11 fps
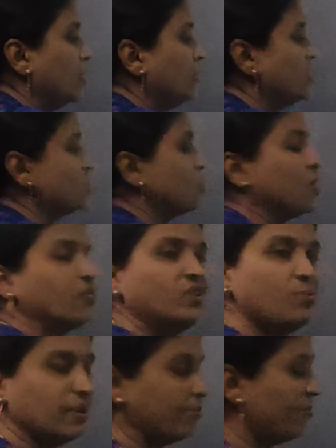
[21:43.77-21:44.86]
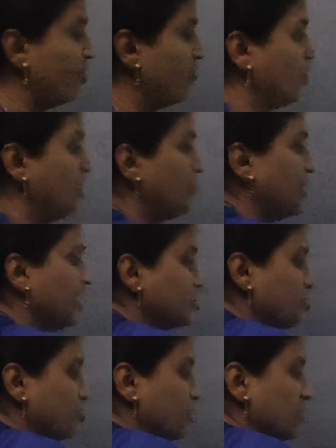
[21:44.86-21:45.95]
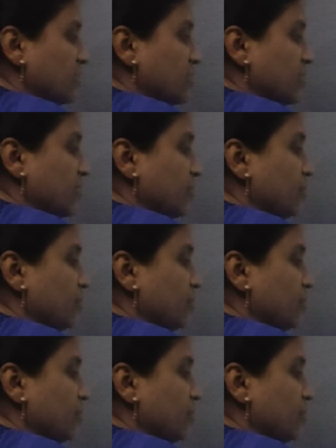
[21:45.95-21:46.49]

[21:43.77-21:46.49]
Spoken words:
This is one of the one megaspore mother cell.